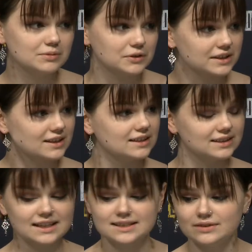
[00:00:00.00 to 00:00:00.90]
I
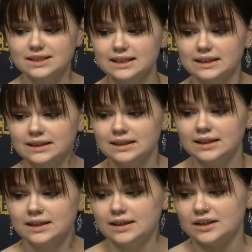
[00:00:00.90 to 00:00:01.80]
am a German
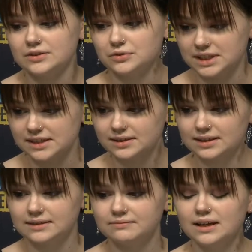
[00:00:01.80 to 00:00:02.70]
Belarus
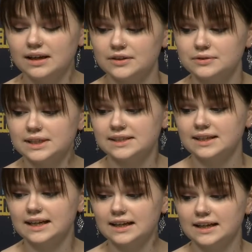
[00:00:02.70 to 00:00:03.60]
activist and
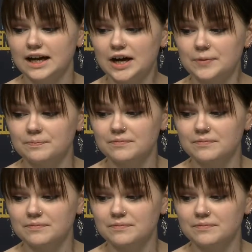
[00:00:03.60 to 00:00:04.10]
blogger.